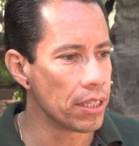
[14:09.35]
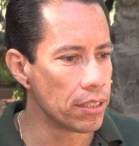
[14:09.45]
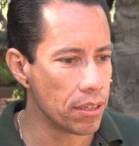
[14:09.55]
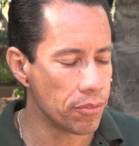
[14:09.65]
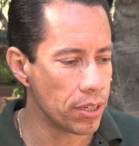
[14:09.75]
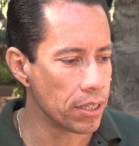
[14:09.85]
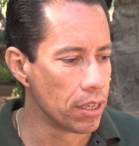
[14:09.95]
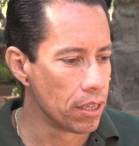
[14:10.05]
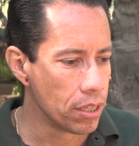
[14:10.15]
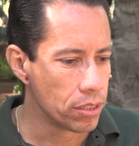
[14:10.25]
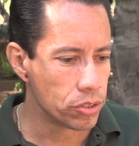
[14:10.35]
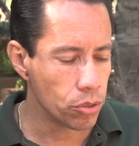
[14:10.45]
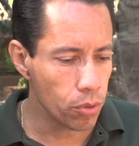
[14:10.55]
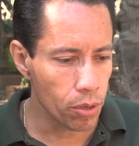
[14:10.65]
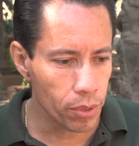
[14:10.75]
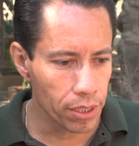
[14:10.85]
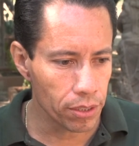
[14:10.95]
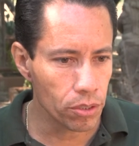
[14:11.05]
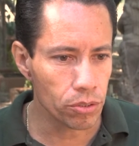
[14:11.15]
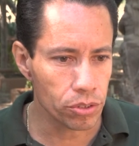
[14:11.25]
different, to where we,
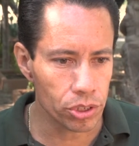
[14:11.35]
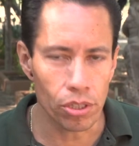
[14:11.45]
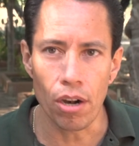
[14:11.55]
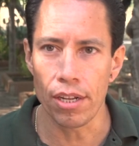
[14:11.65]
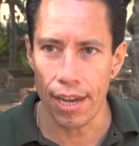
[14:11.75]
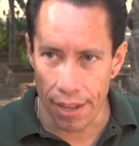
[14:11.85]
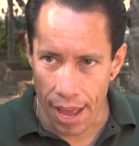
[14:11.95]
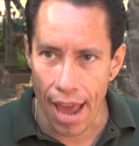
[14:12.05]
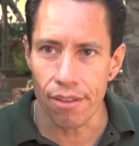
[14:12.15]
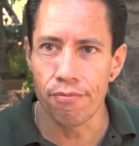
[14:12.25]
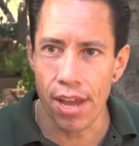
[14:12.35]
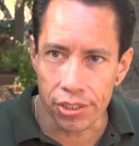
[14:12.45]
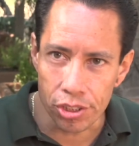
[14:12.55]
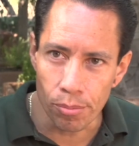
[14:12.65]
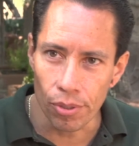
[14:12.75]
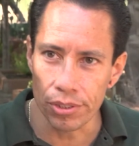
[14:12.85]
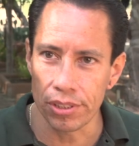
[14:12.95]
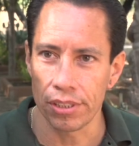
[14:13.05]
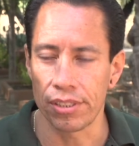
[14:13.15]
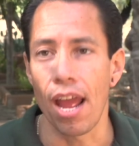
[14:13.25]
started adding vegetables
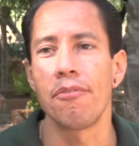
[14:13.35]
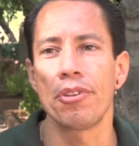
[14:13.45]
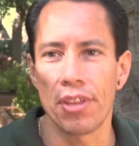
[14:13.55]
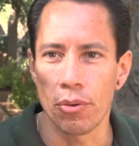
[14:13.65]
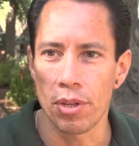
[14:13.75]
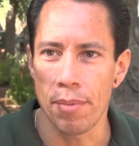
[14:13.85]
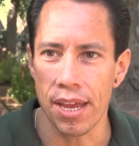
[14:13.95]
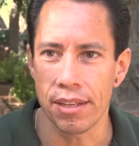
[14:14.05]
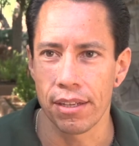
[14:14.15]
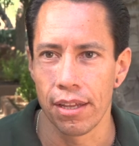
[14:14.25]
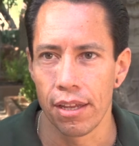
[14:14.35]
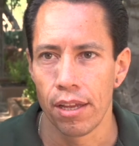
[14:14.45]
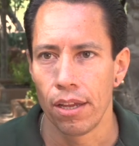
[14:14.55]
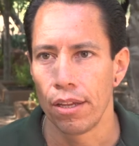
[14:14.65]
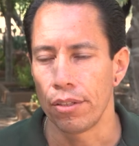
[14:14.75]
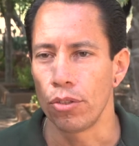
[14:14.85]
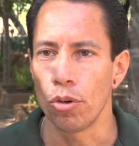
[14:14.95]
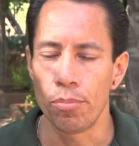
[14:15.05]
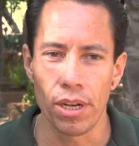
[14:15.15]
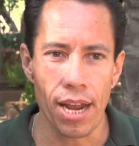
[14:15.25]
to everything we made.
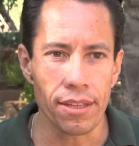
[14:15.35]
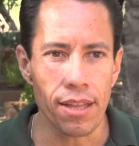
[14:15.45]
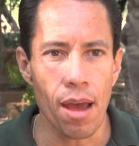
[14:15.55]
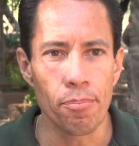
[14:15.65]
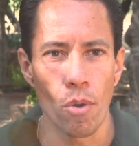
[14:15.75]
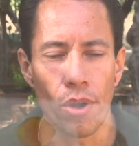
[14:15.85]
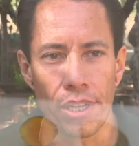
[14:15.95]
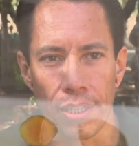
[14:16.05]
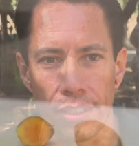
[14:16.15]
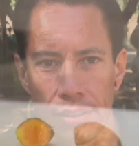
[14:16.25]
But at that point in